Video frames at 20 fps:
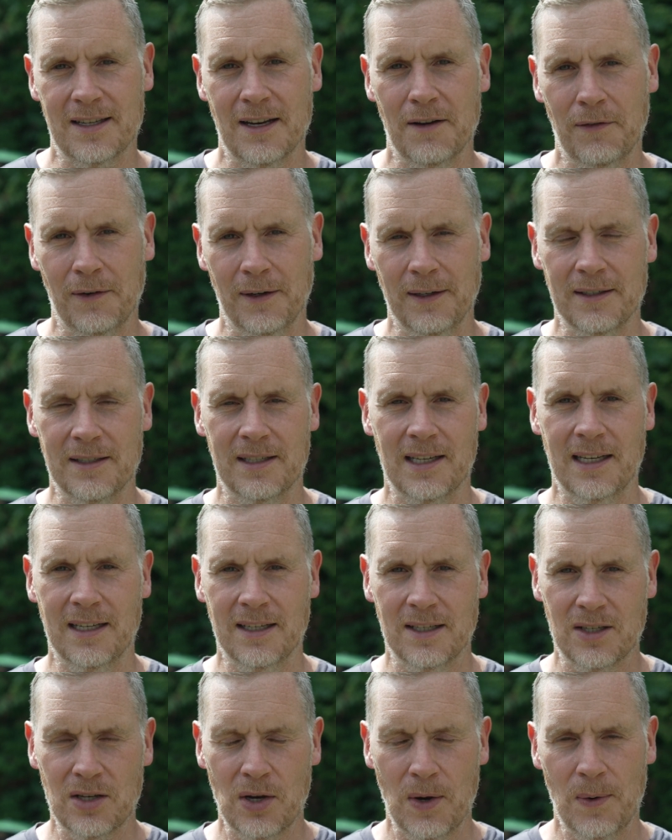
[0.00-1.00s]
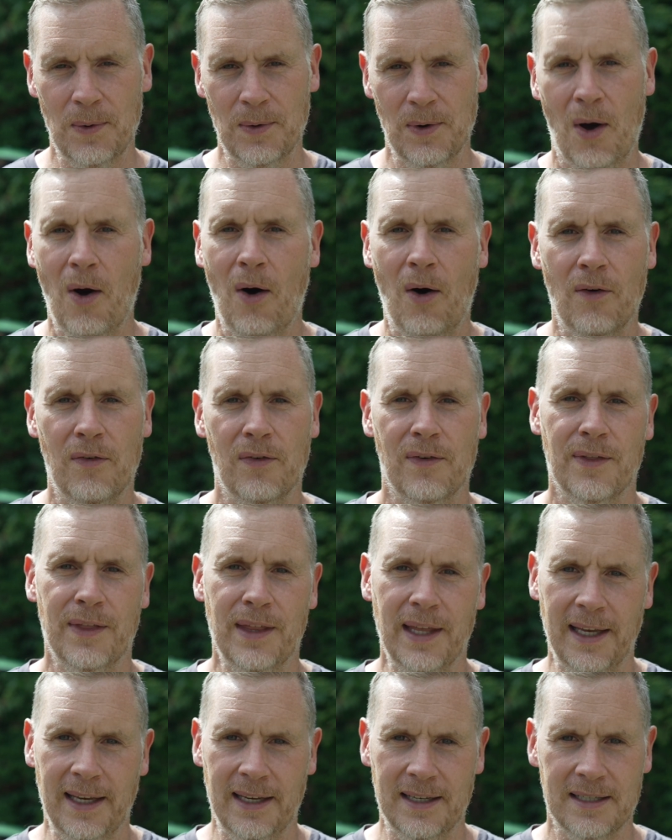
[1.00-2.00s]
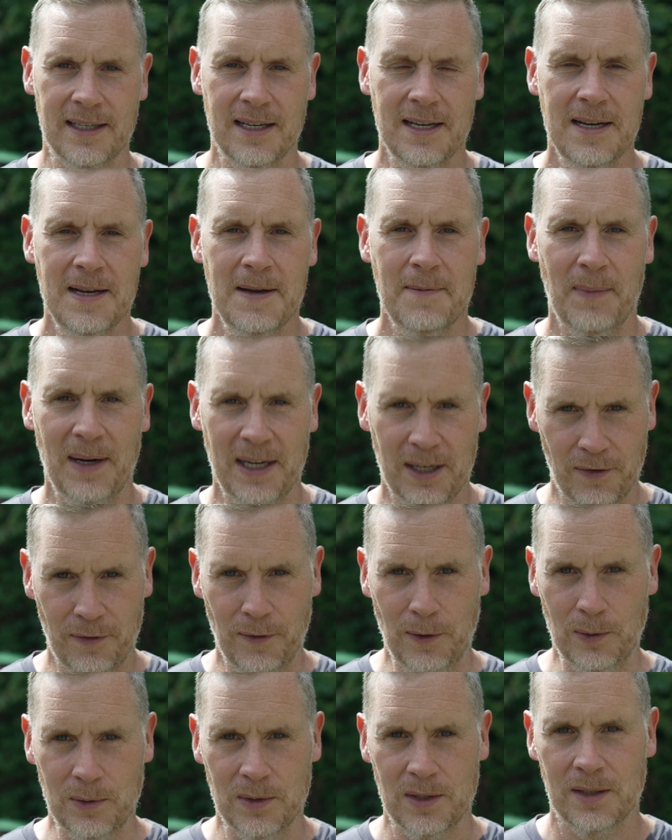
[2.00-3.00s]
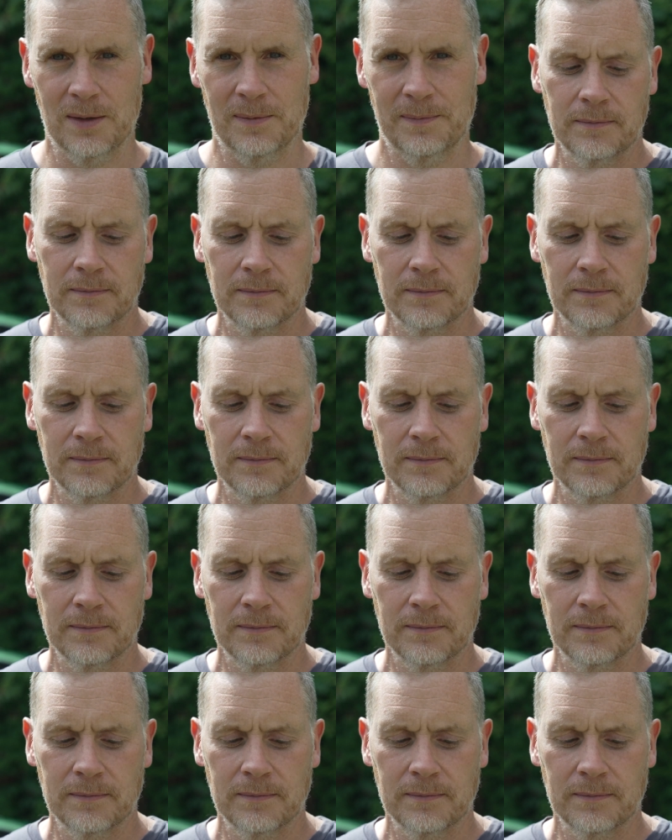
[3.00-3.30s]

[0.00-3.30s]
difference in tone of these microphones.